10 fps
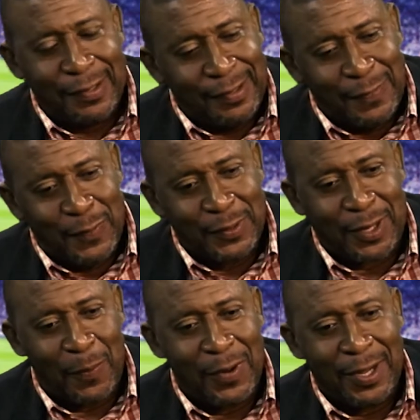first
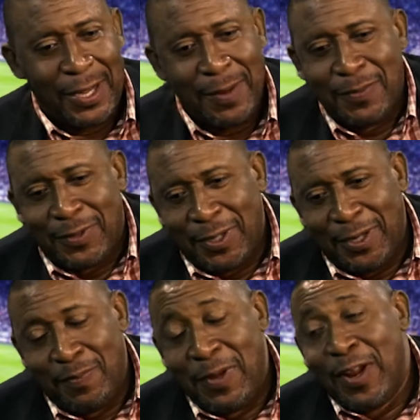couple of games,
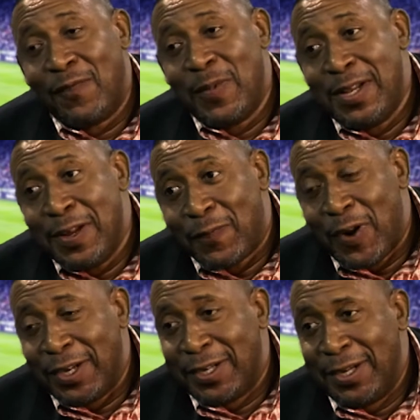it may have been
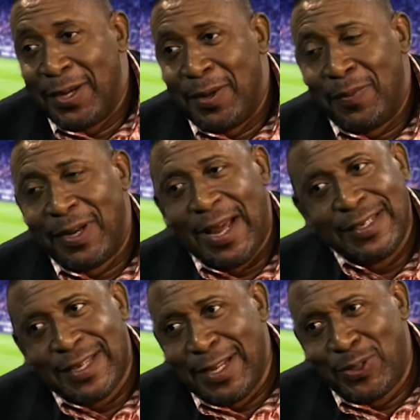different. But
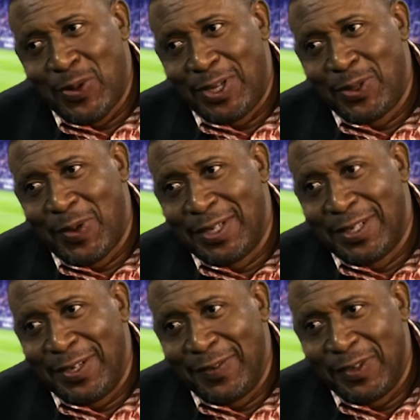hindsight is
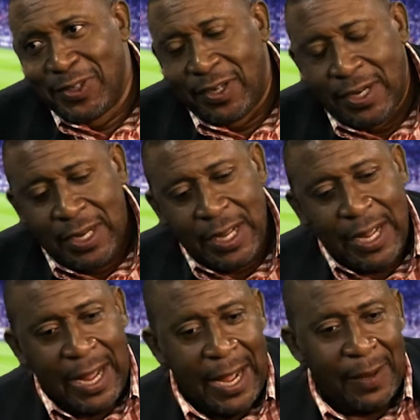2020 vision.
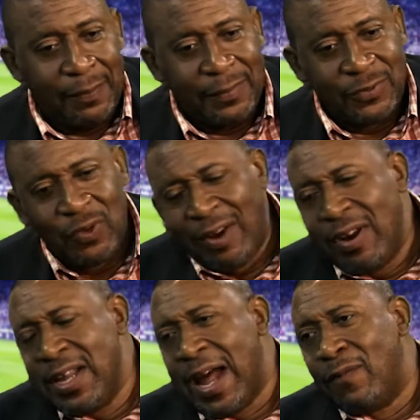So I
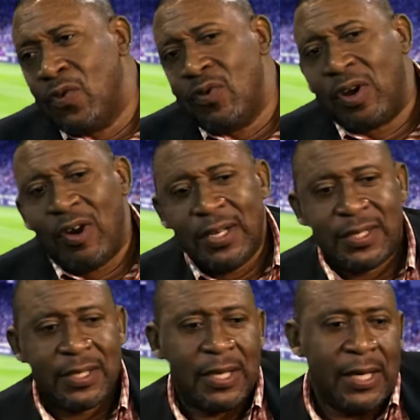really have no
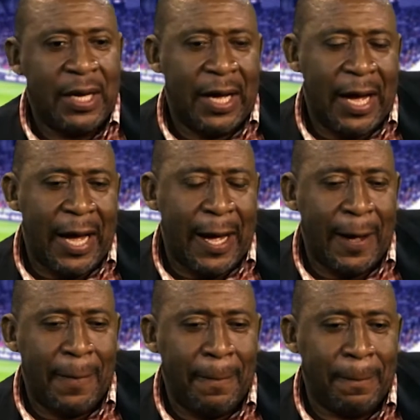regrets.
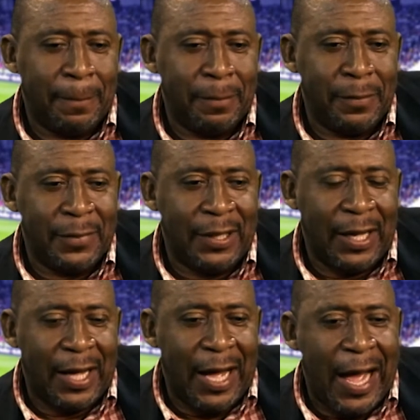I
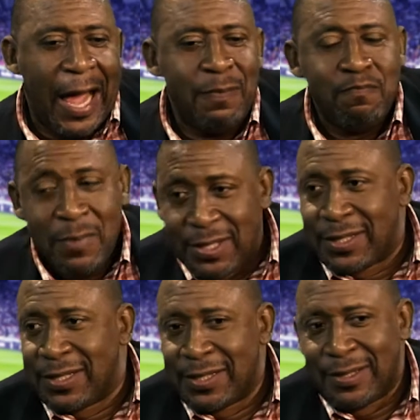
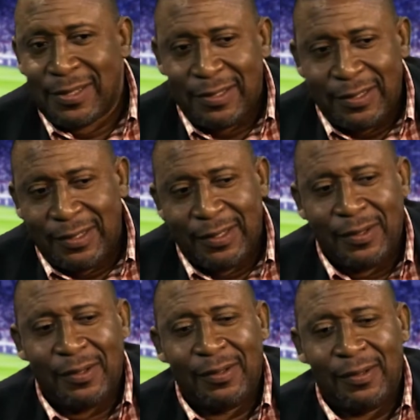miss
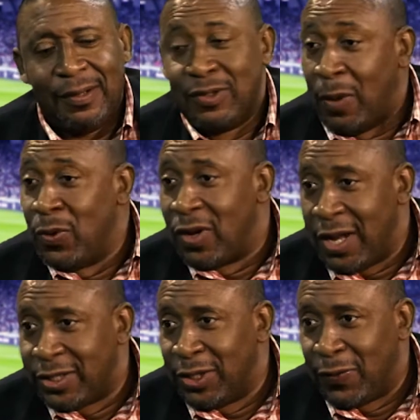W
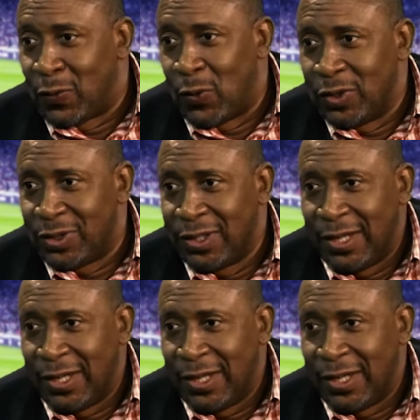Connection, of course.